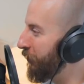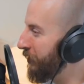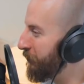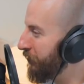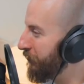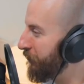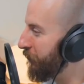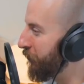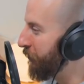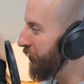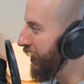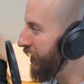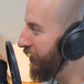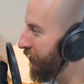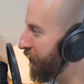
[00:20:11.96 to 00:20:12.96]
Right before we
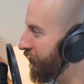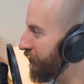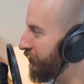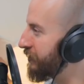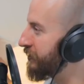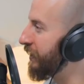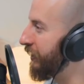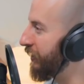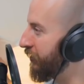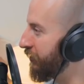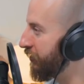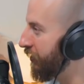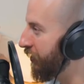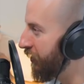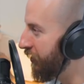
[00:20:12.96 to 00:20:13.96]
had our
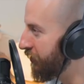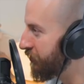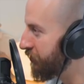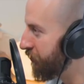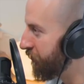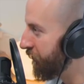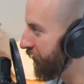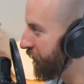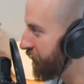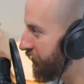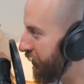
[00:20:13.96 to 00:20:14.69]
second serving of tea.